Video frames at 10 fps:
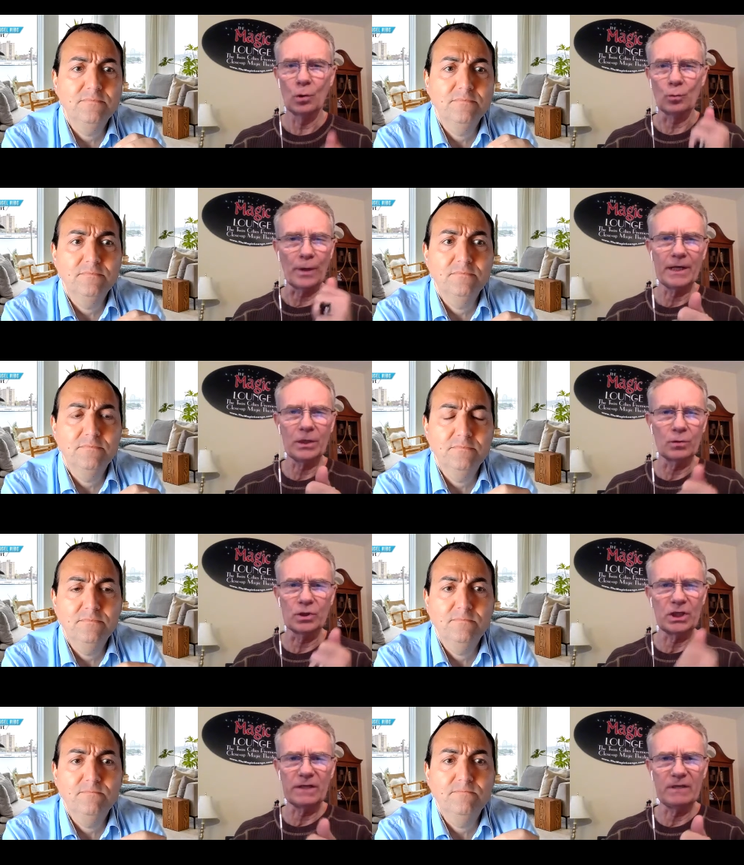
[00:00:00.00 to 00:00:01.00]
Speaker 1: radio
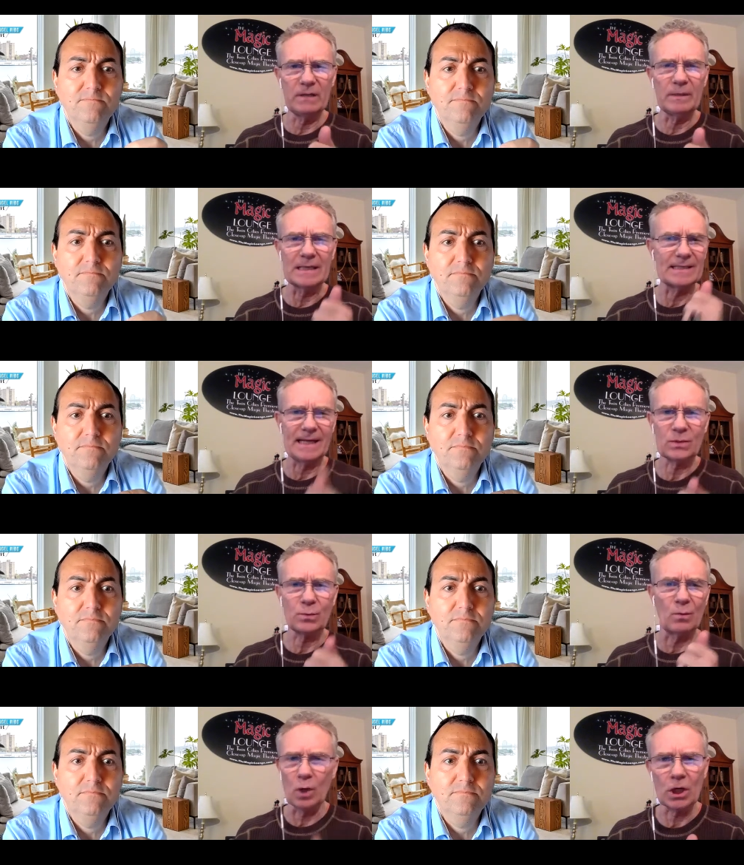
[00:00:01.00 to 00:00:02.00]
and TV because that's
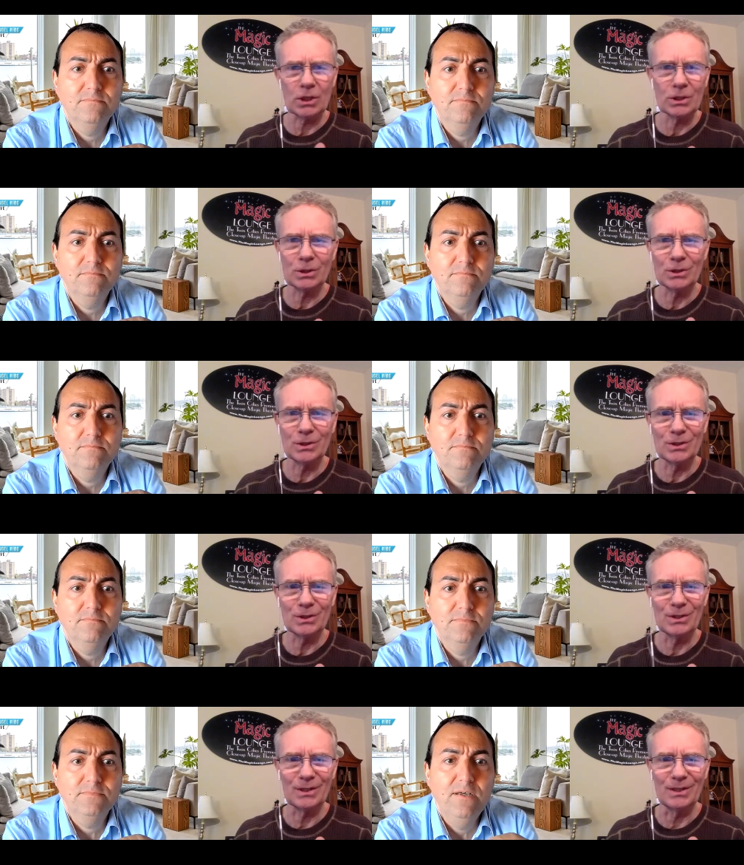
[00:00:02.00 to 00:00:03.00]
what works,
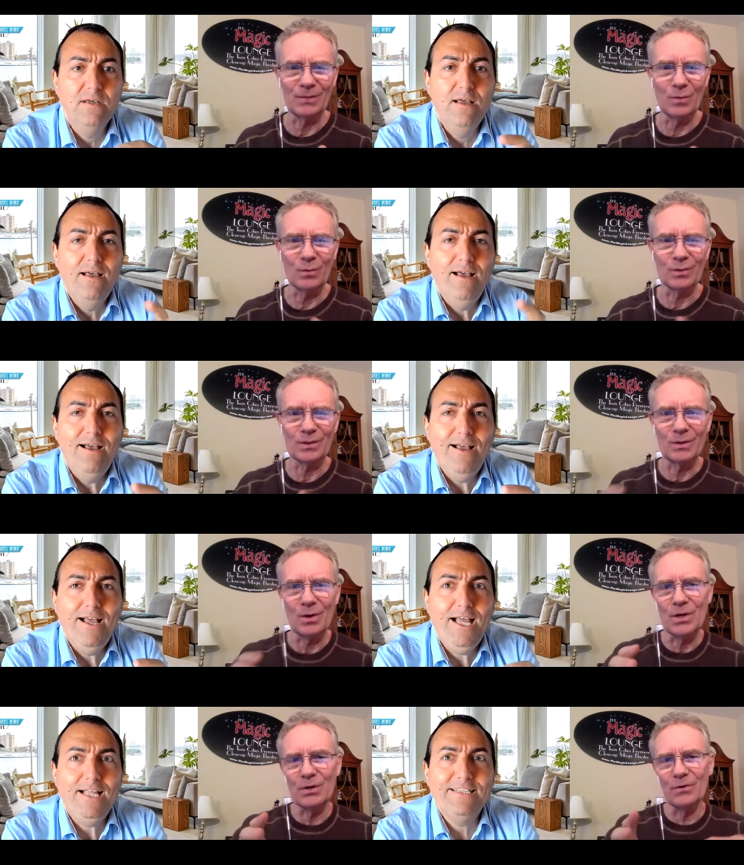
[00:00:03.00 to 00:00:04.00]
and they won't
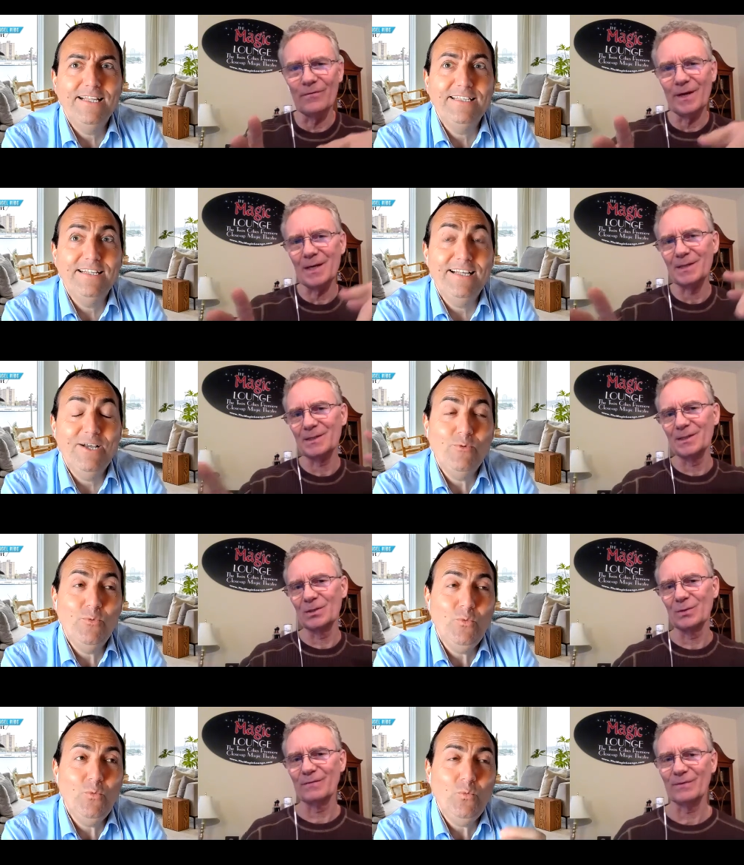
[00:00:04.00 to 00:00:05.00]
innovate oh.
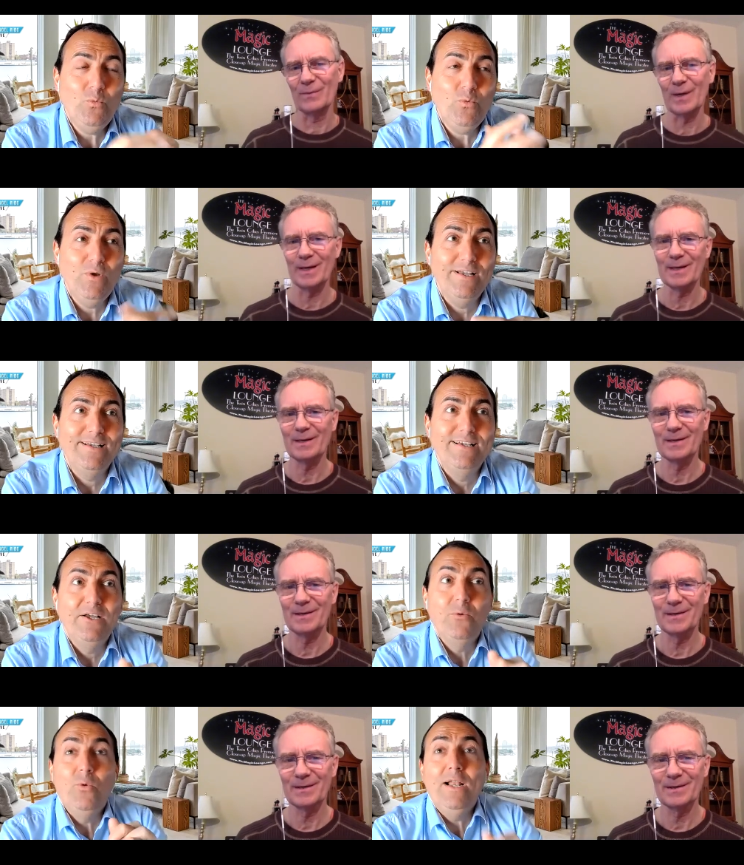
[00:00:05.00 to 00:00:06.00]
into a different way?
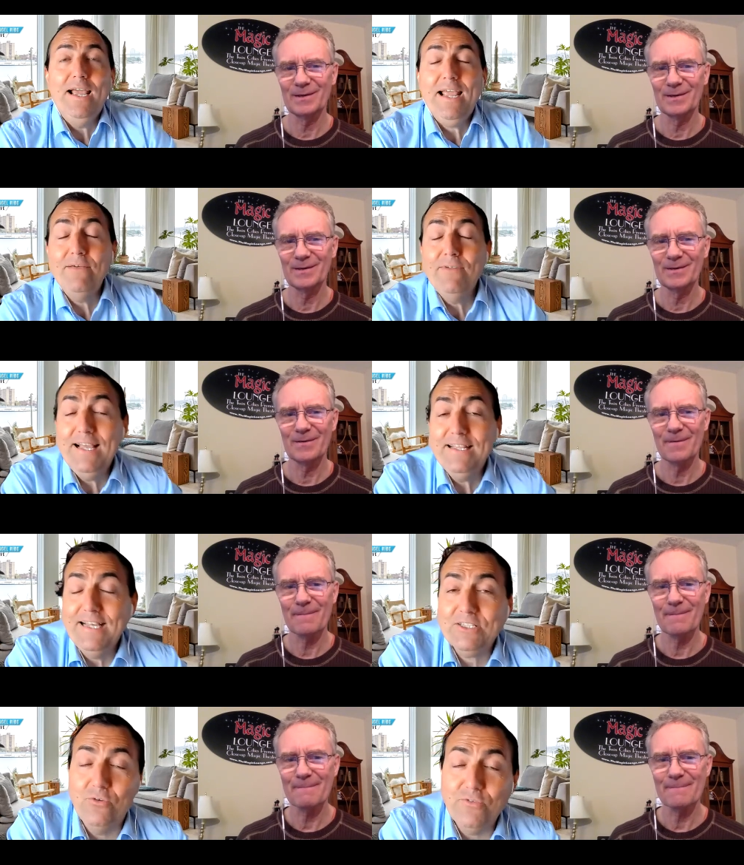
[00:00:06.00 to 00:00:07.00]
Speaker 2: Well, I haven't had
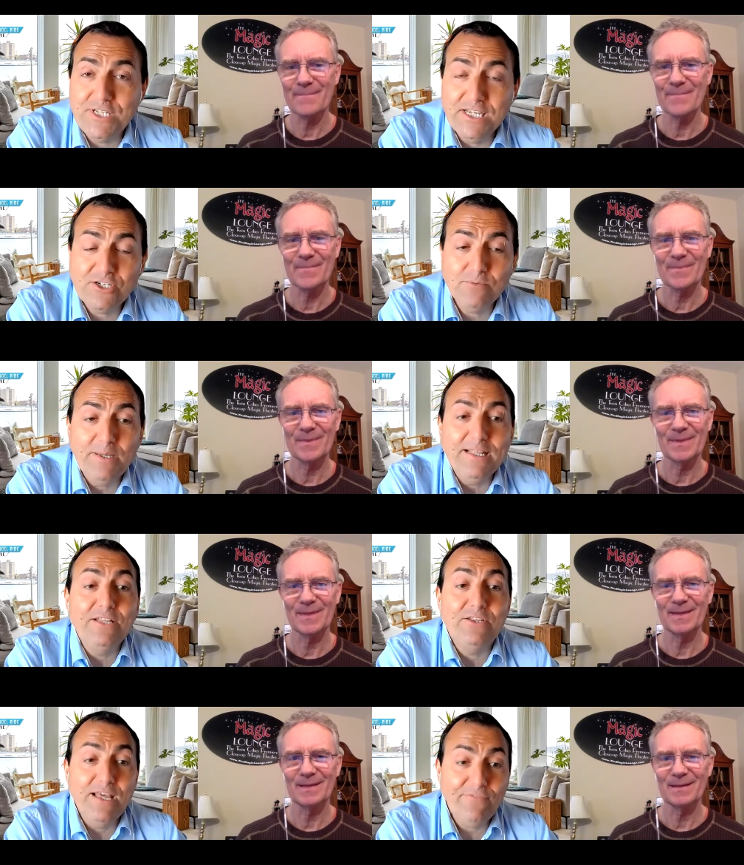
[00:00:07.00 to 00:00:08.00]
that conversation, but I
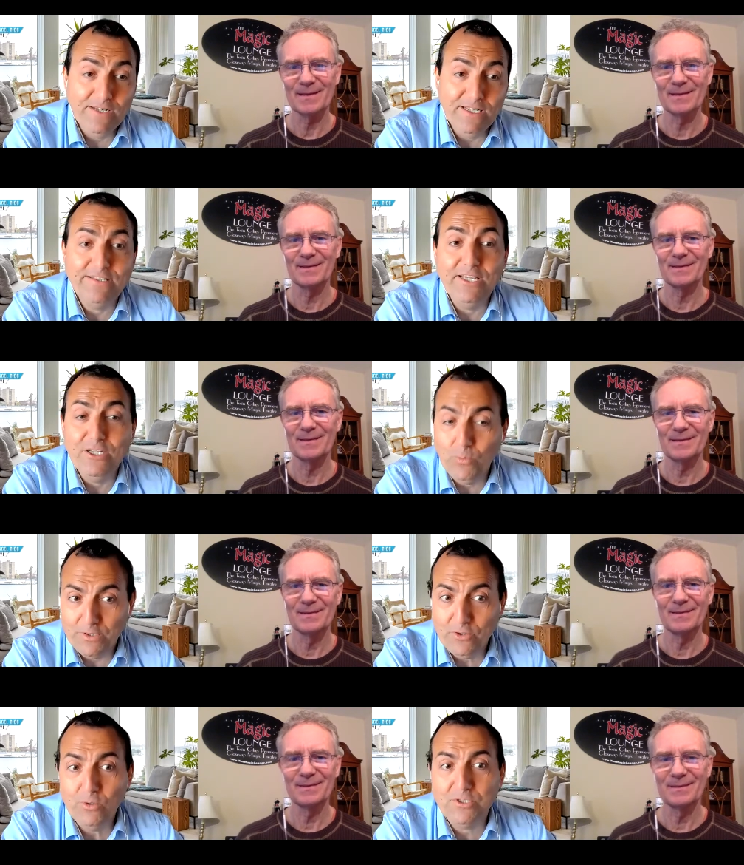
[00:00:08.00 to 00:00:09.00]
definitely deal
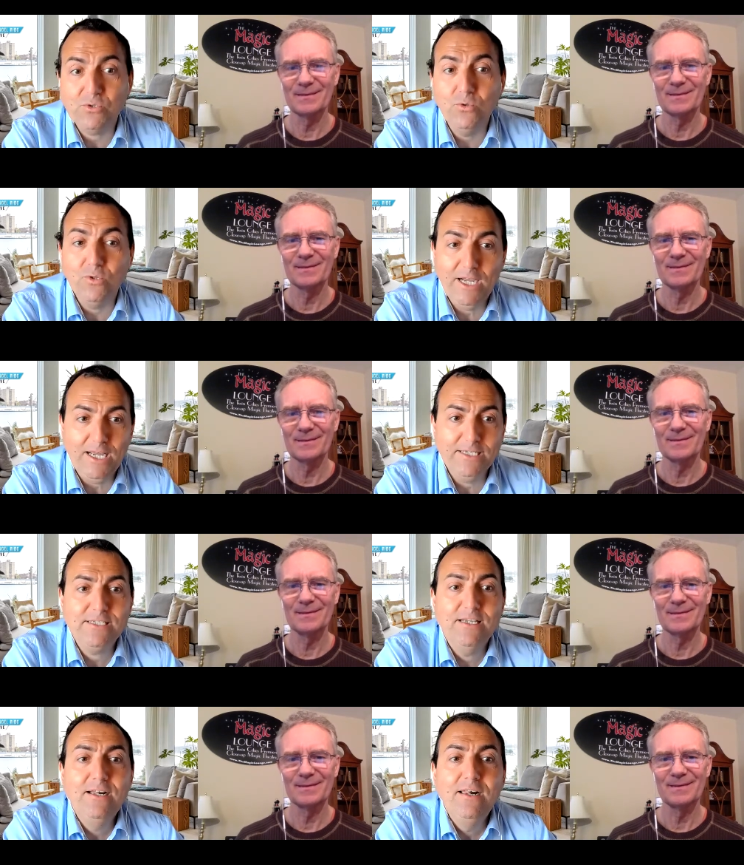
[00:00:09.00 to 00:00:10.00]
with old school guys,
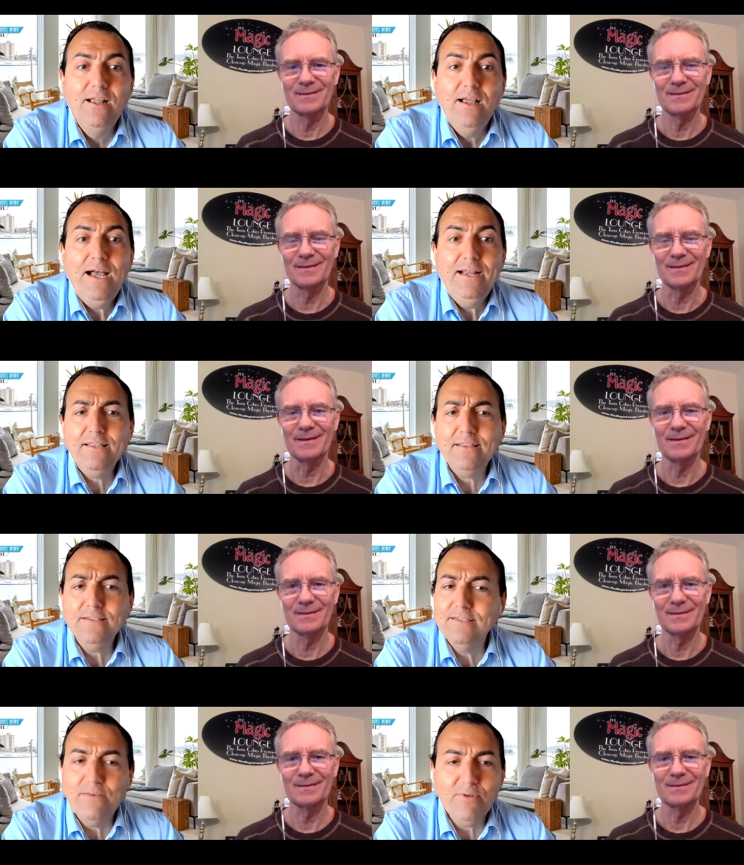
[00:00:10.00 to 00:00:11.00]
and I think
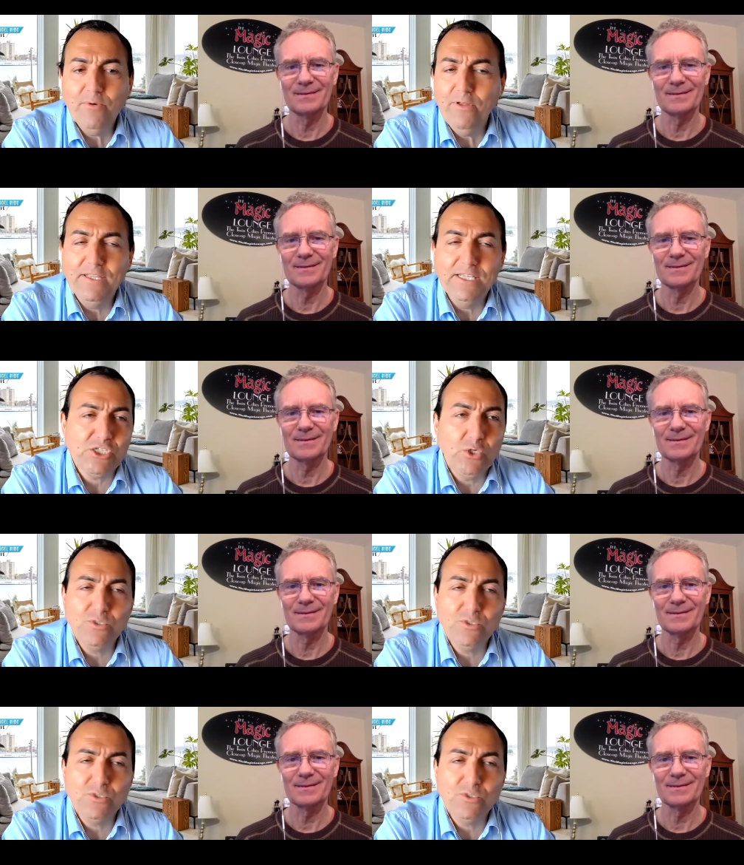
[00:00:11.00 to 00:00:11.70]
that everybody is so